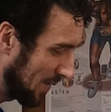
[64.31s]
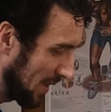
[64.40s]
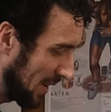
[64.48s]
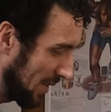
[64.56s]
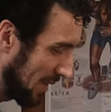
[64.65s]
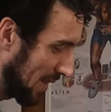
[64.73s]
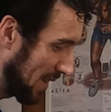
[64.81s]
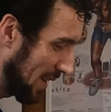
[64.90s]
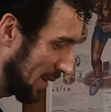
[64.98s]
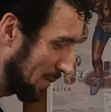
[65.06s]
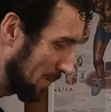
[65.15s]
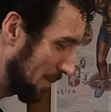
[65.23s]
below the
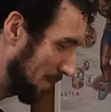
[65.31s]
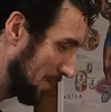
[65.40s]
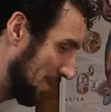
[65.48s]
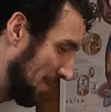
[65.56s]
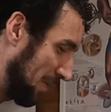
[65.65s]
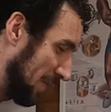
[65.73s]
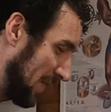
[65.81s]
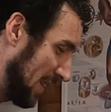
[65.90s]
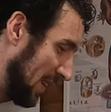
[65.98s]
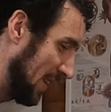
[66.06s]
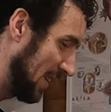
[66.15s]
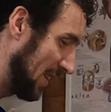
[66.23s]
thumb,
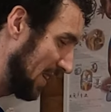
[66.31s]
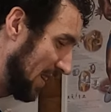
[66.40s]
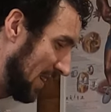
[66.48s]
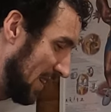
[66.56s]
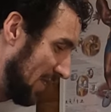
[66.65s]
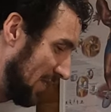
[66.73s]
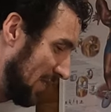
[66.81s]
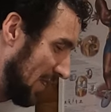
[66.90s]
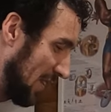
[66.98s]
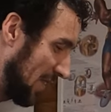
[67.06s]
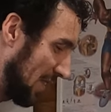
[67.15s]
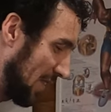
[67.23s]
and then
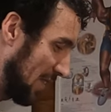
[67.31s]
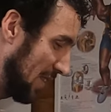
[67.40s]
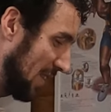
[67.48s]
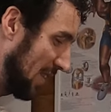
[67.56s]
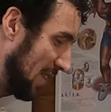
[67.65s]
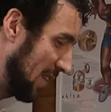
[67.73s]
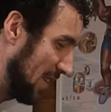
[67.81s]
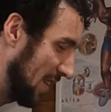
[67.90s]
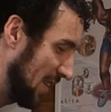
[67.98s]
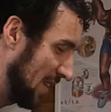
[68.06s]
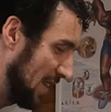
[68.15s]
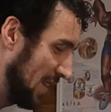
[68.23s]
just
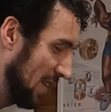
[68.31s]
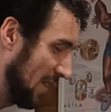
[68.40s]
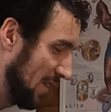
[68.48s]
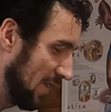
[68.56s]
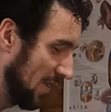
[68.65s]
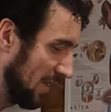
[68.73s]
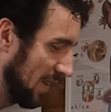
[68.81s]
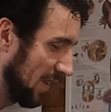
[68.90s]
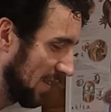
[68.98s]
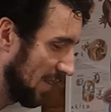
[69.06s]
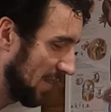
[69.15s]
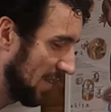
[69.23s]
on the
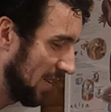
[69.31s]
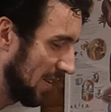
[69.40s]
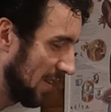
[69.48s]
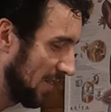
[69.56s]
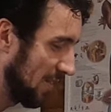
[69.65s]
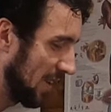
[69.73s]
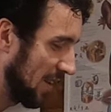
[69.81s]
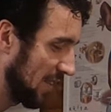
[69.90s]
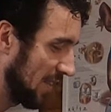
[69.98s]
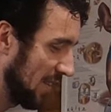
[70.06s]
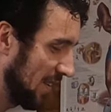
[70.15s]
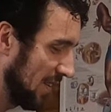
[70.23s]
underside of the
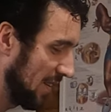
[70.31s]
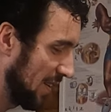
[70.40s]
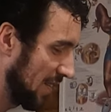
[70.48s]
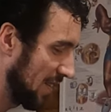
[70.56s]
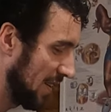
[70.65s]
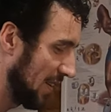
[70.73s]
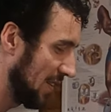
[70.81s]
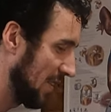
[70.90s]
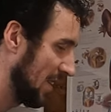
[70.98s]
wrist, like so. I'm